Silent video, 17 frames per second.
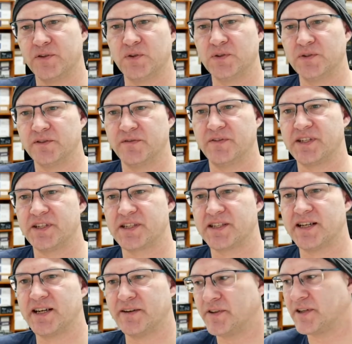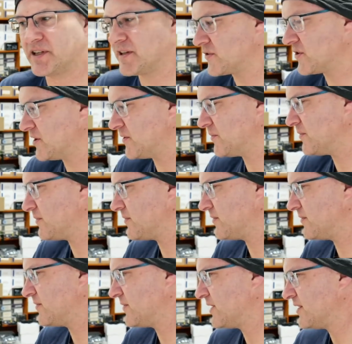all of this stuff, like I've got
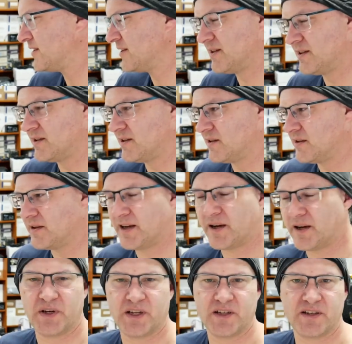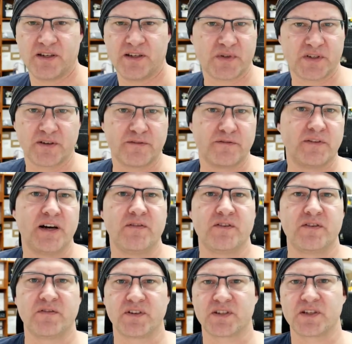how many times. I've got five
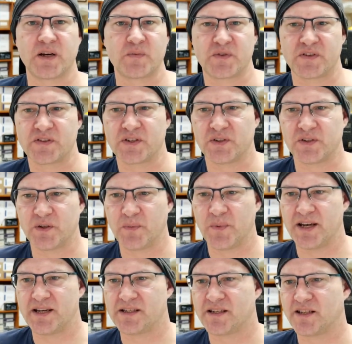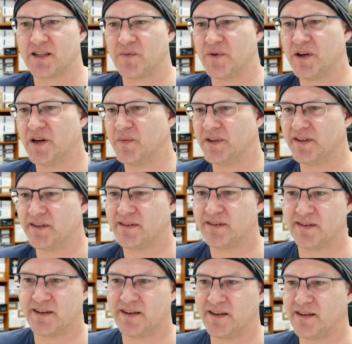different types of solder paste at the moment.
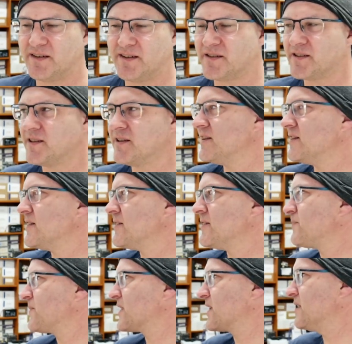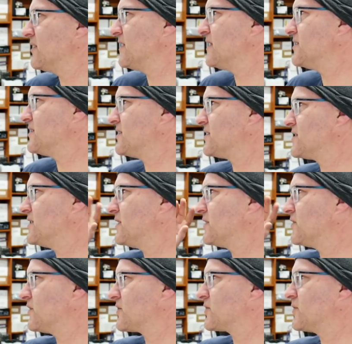And as you can see, I've
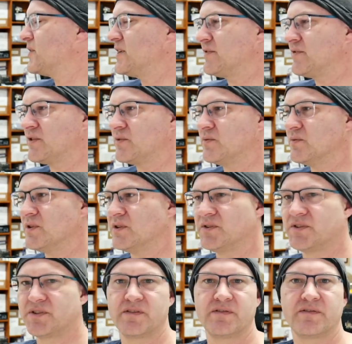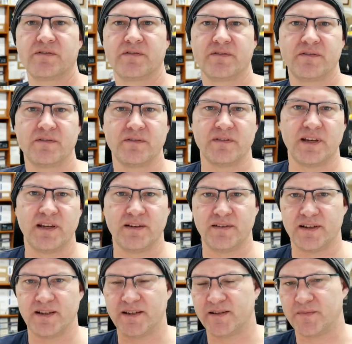got three different rolls of
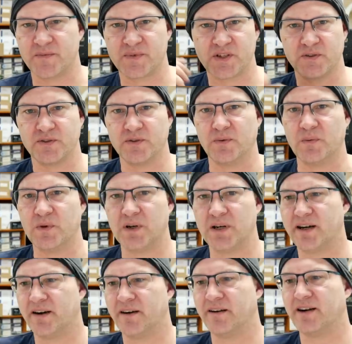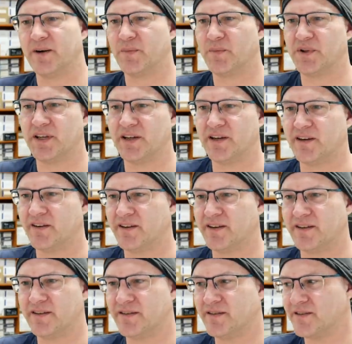um, solder wire up there
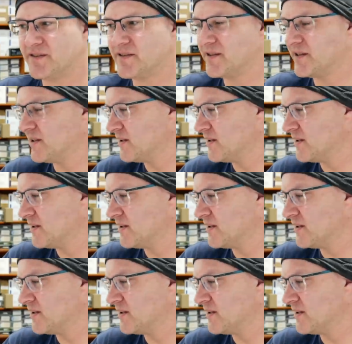and